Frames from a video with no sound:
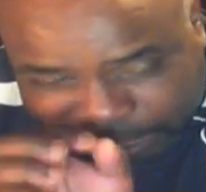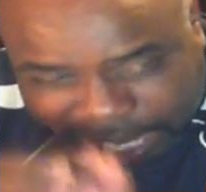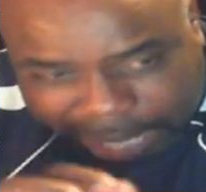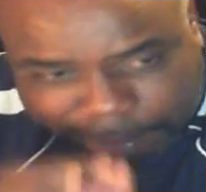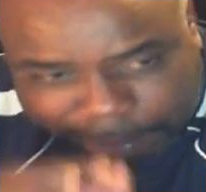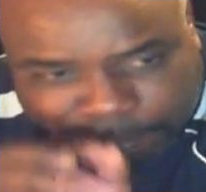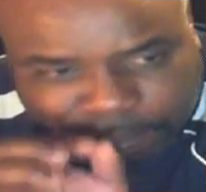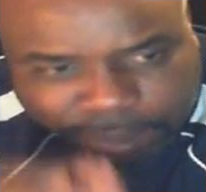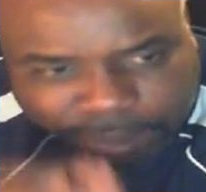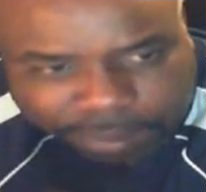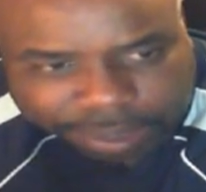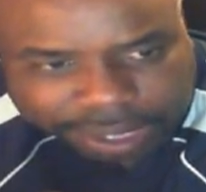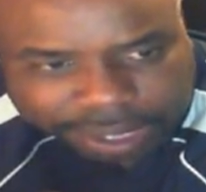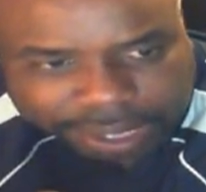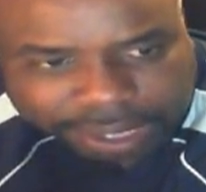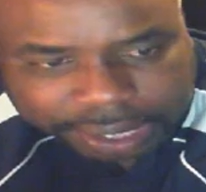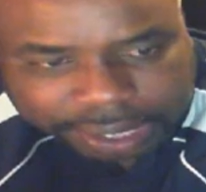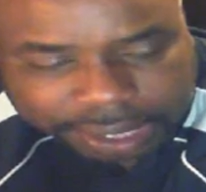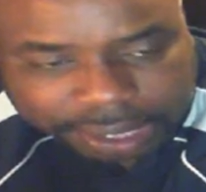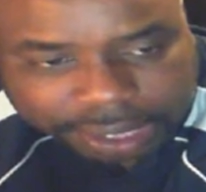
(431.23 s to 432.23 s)
got broken.
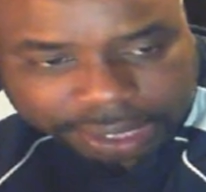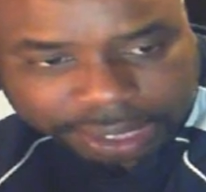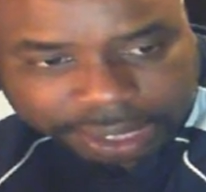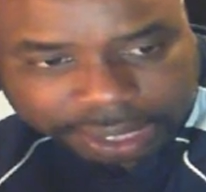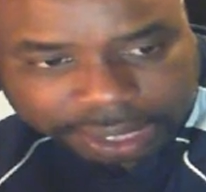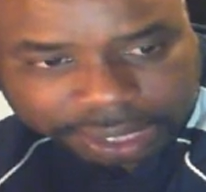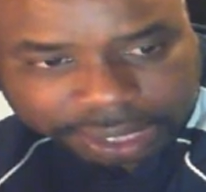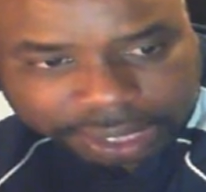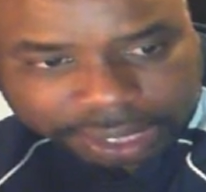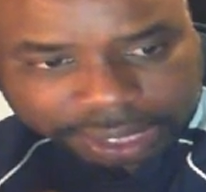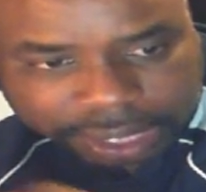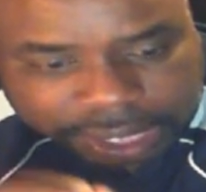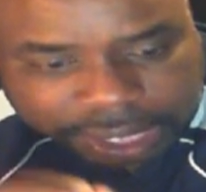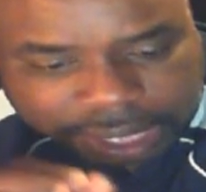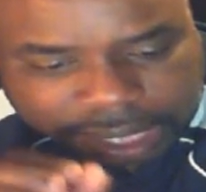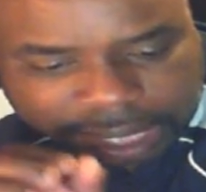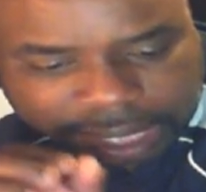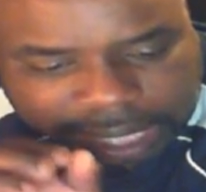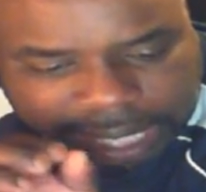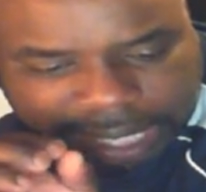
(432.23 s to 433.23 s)

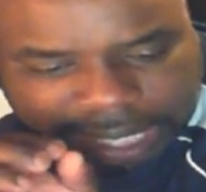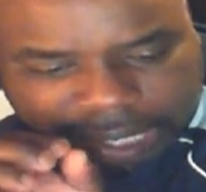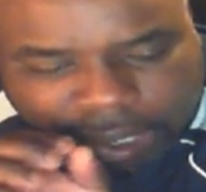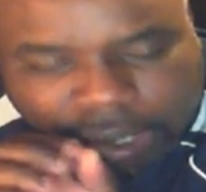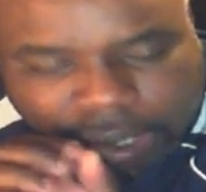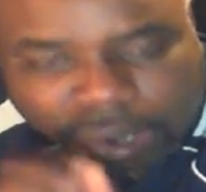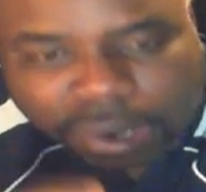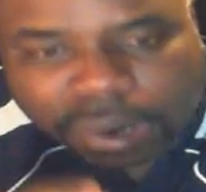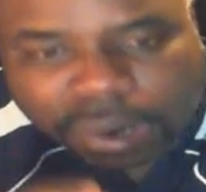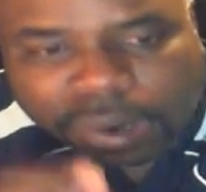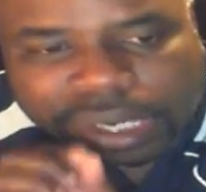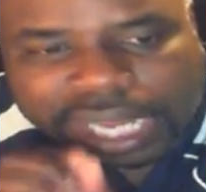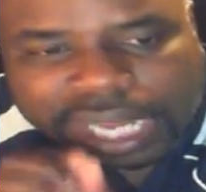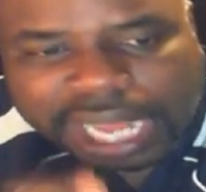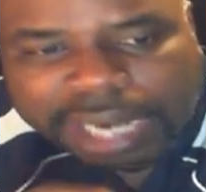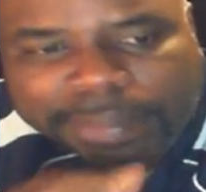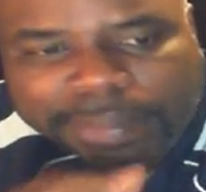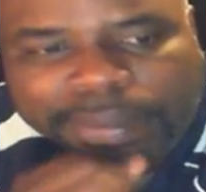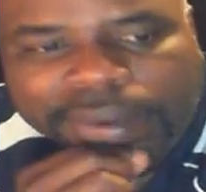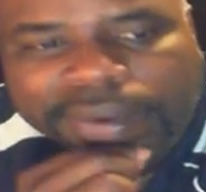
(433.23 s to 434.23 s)
And a whole
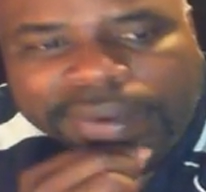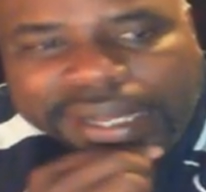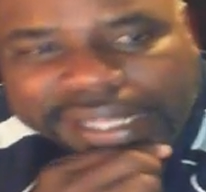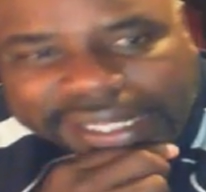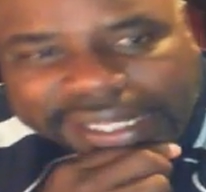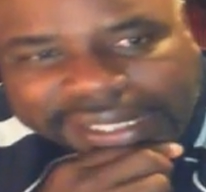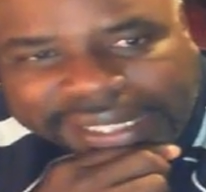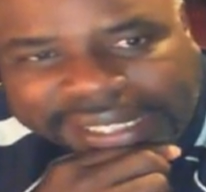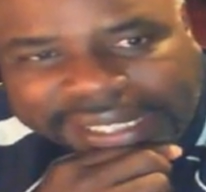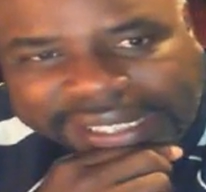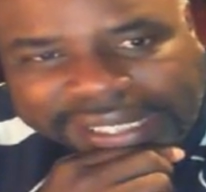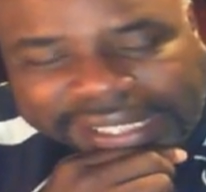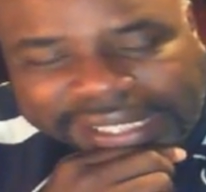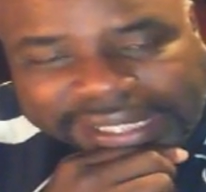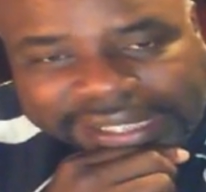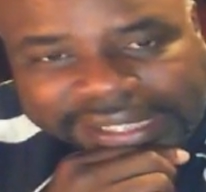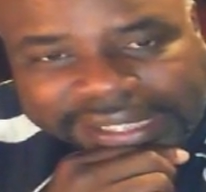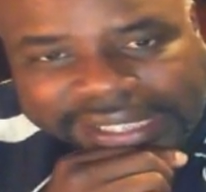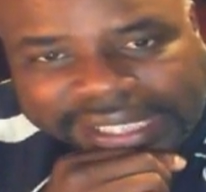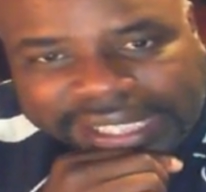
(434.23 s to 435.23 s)
lot of more other
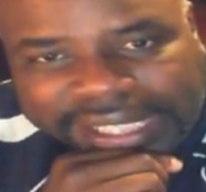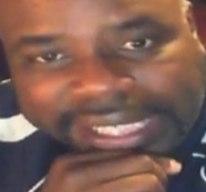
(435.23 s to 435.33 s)
things